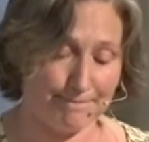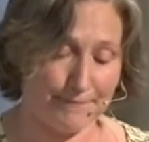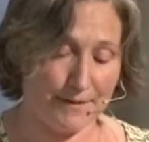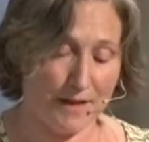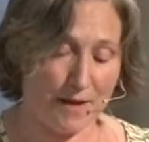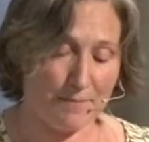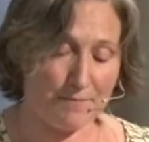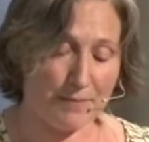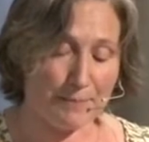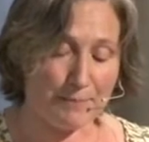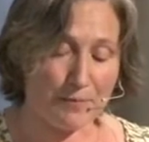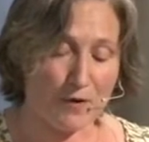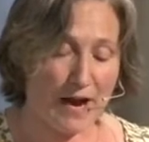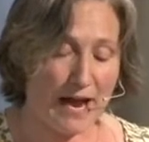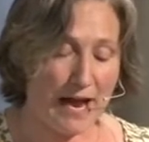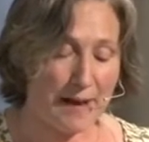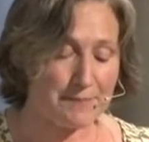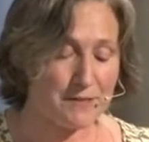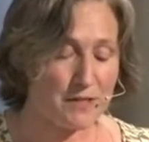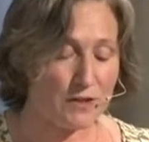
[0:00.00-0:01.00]
But
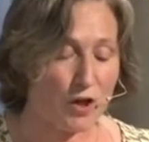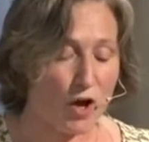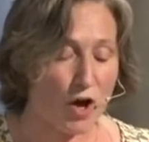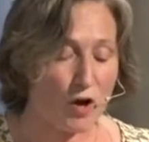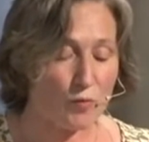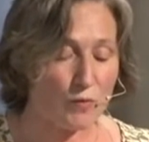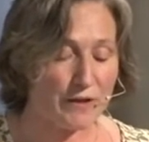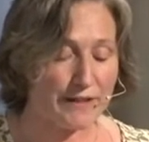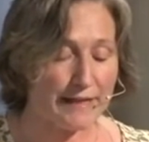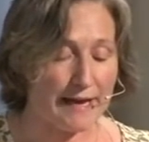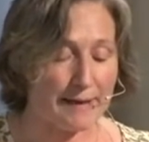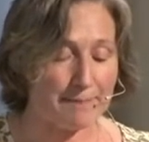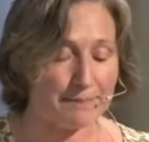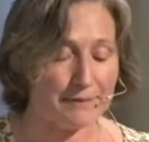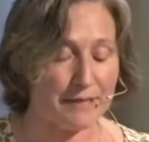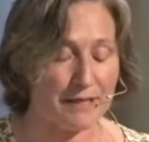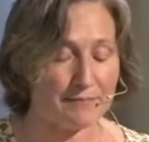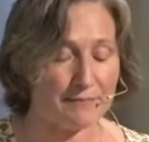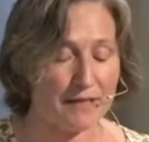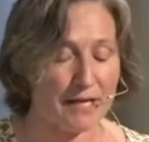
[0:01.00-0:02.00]
perhaps along with that
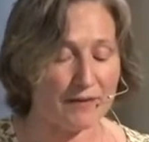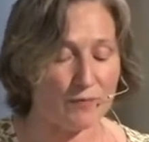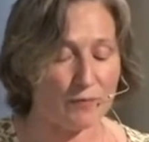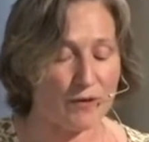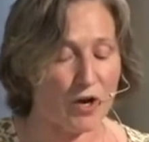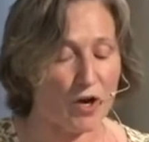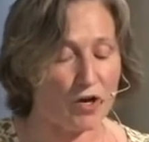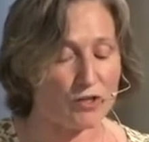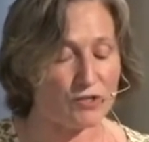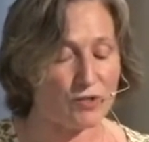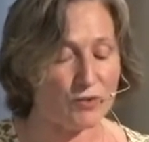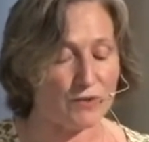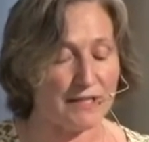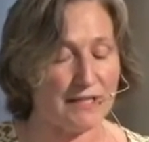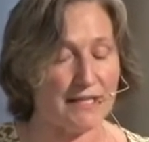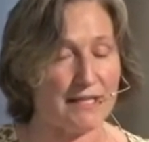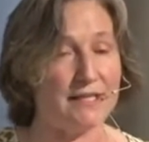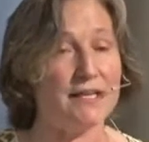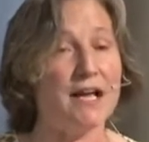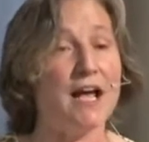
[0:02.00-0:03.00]
plumb line, we also
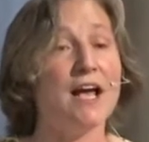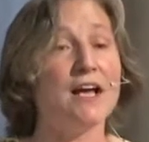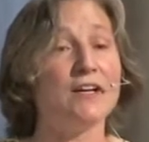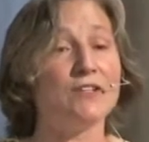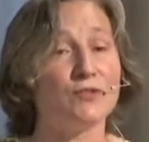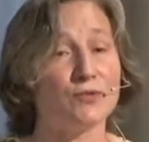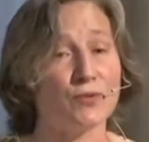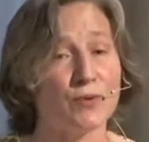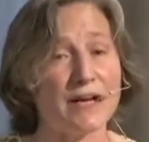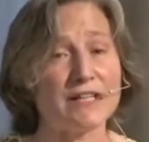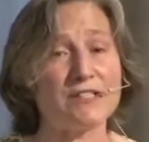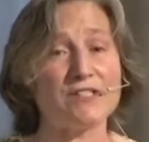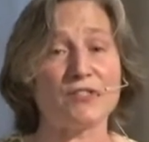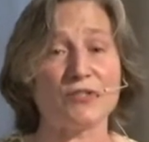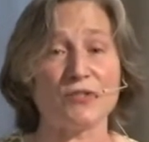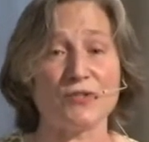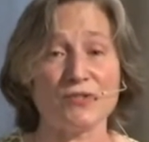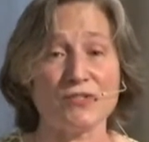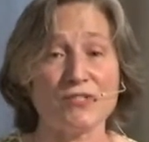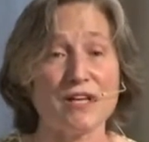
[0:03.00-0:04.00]
need
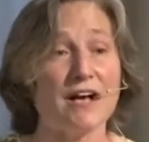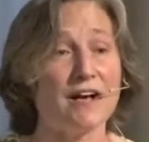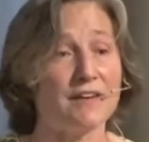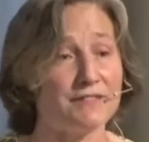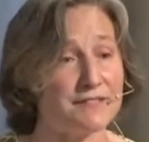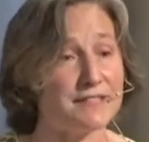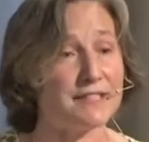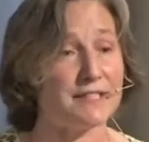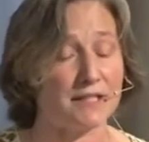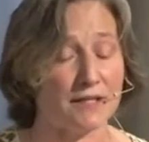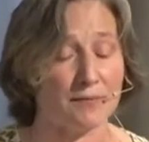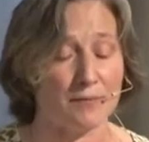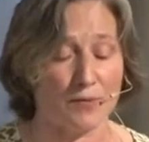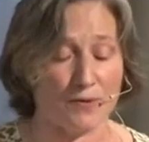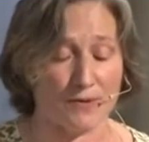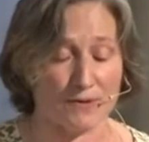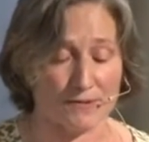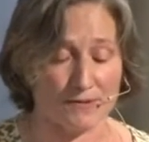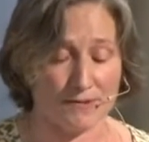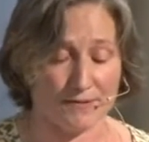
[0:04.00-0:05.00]
dressers of
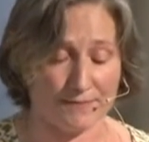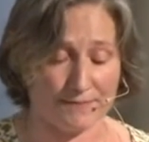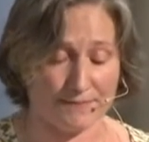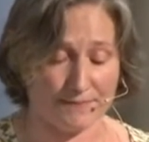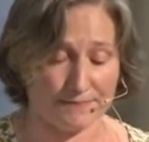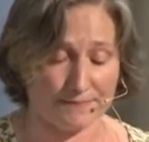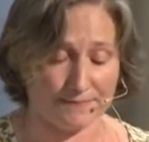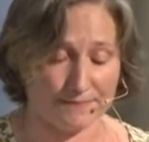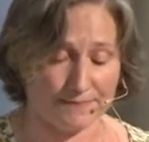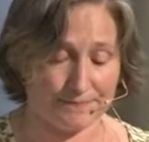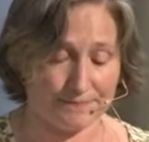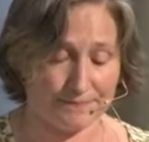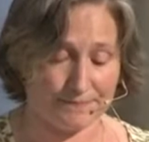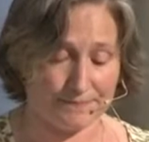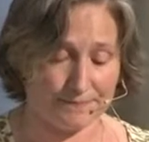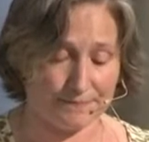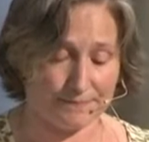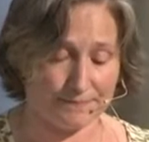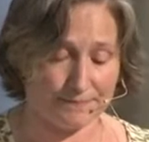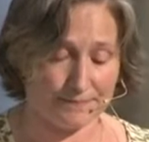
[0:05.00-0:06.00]
sycamores.
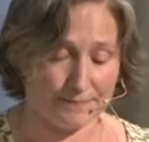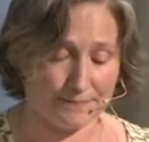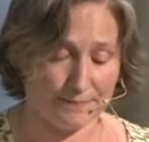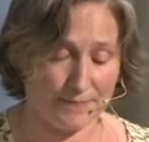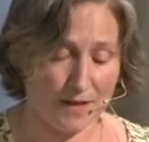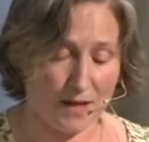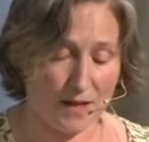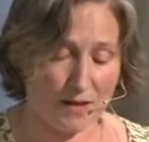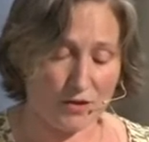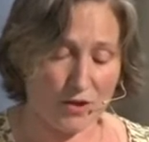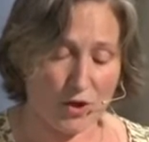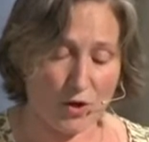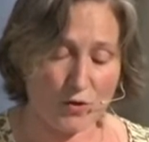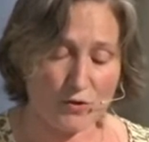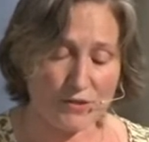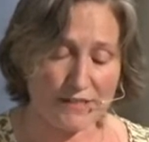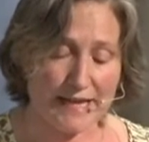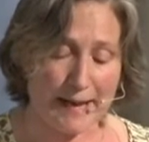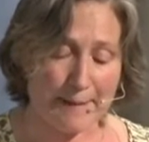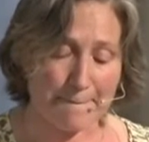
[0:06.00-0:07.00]

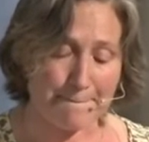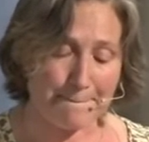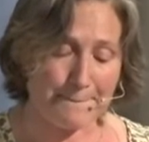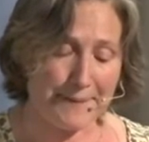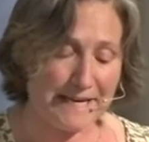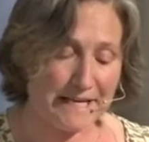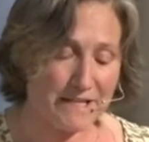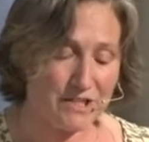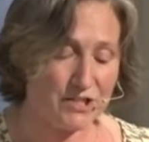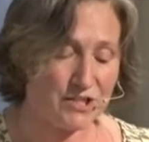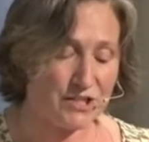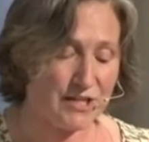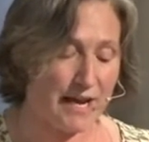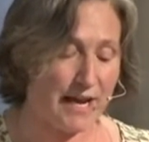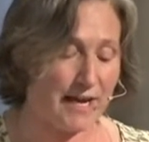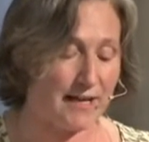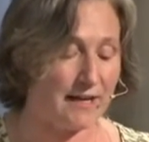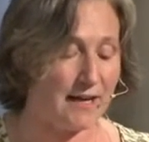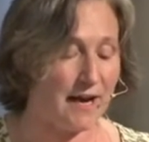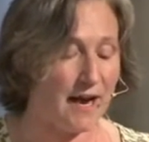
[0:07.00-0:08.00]
Those that pinch
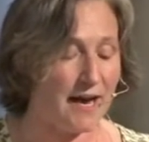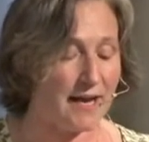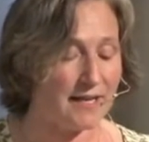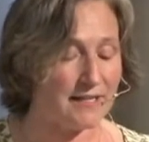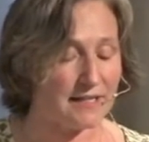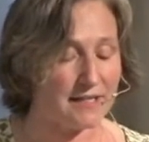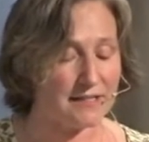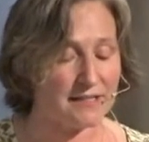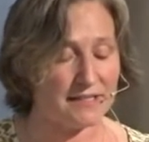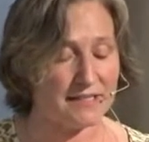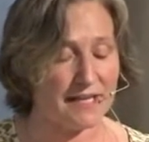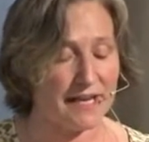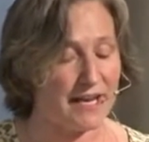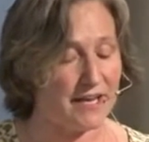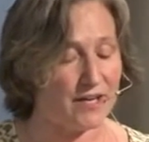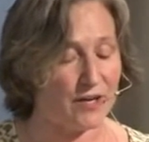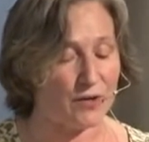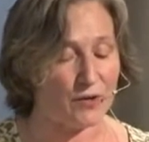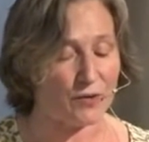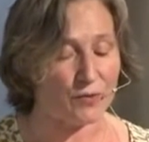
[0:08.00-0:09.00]
and guide us in
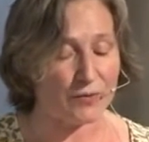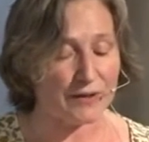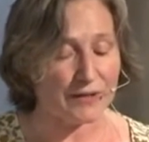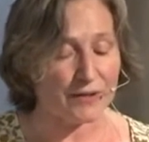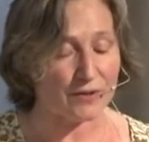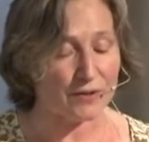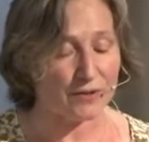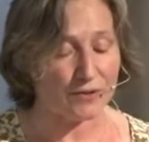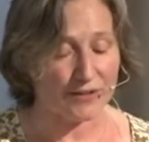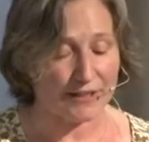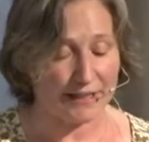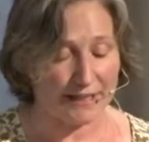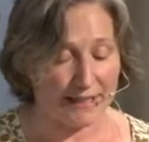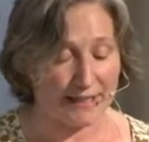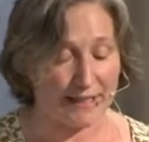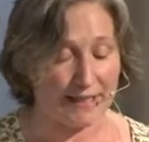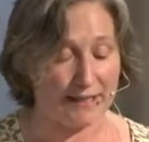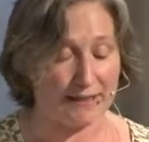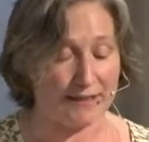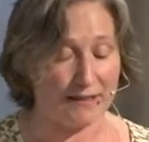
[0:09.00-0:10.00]
our critical
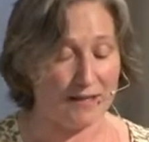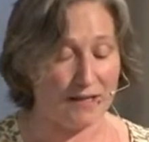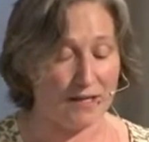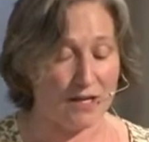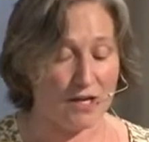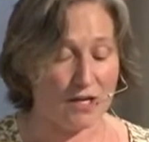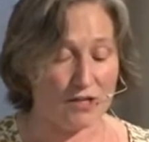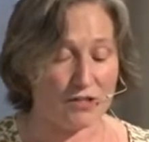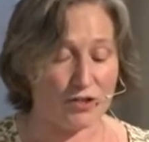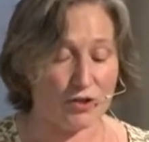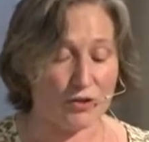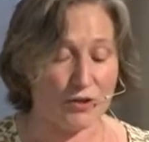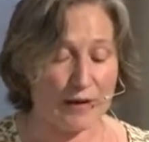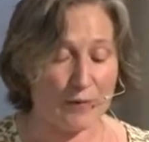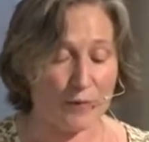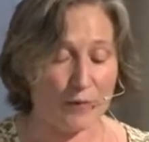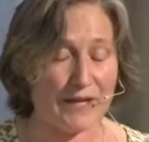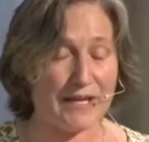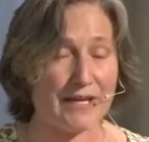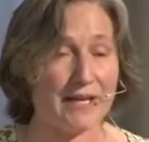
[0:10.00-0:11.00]
thinking so that
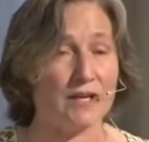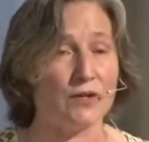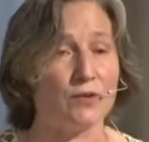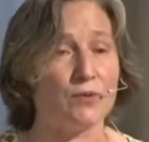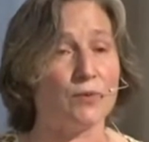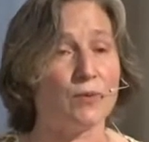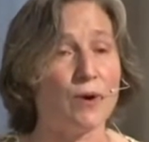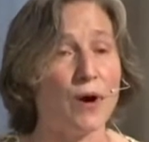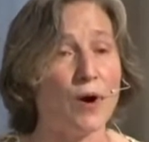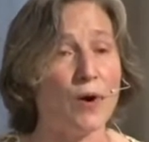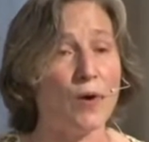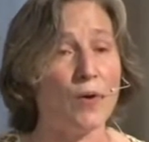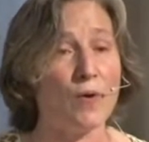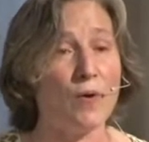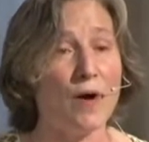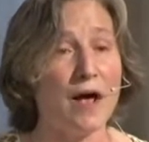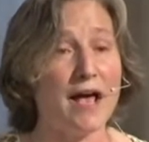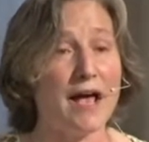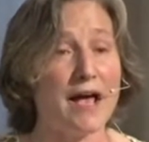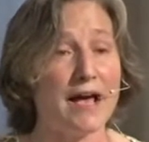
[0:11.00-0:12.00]
we can grow
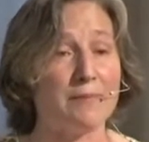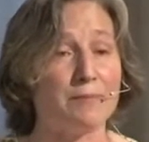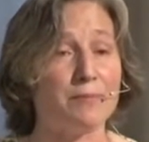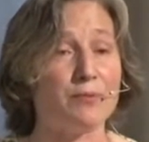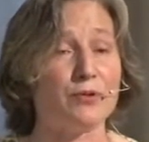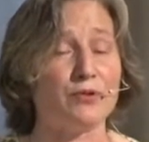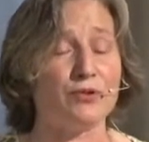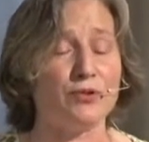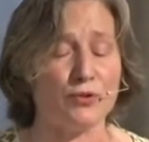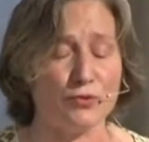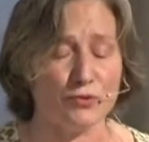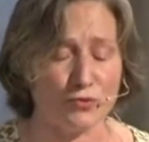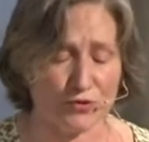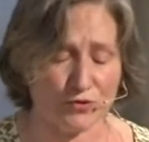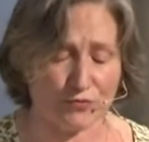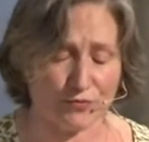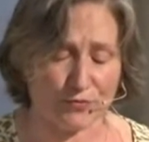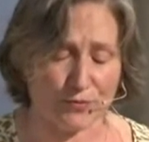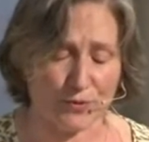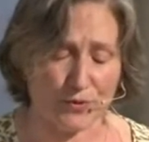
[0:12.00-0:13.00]
and produce
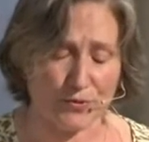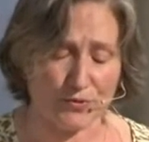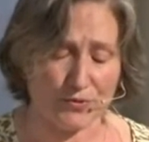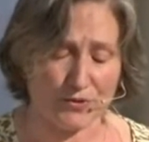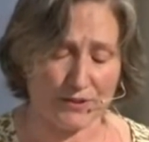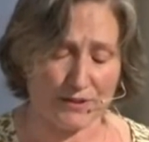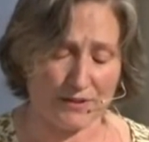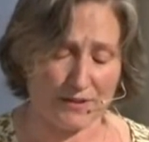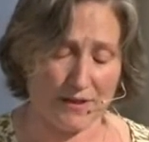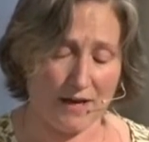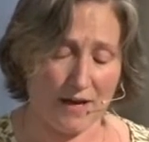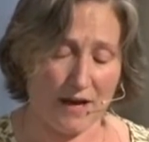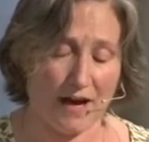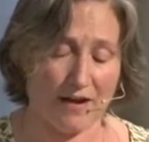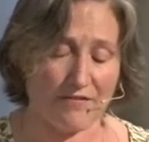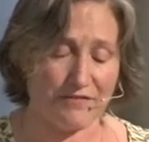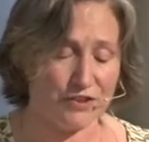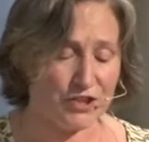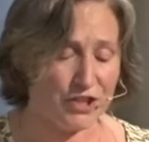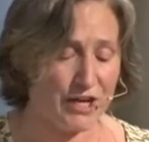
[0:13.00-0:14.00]
fruit of
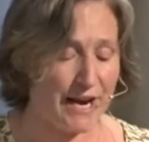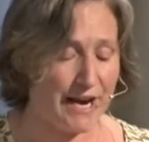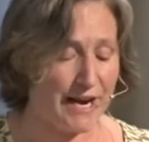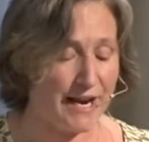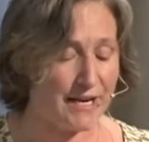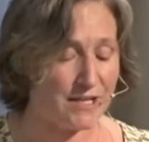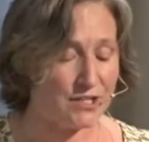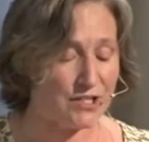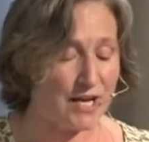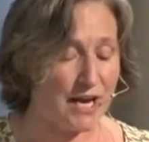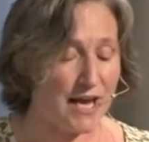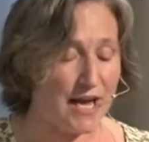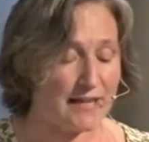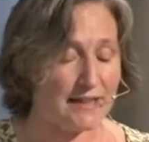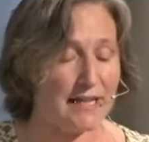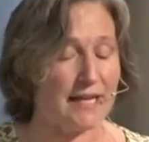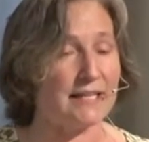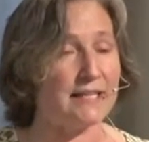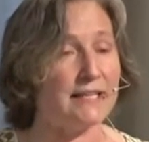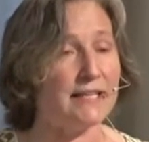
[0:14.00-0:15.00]
change
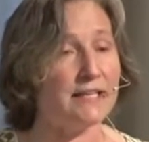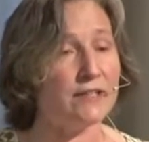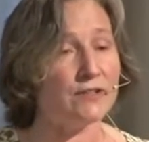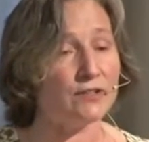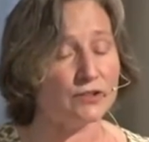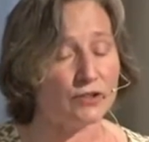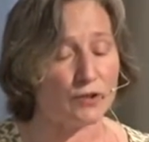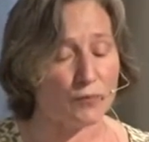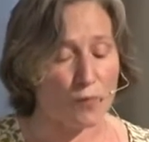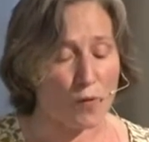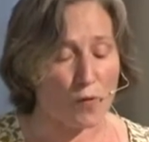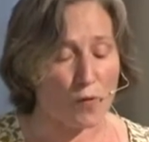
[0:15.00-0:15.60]
that yield a more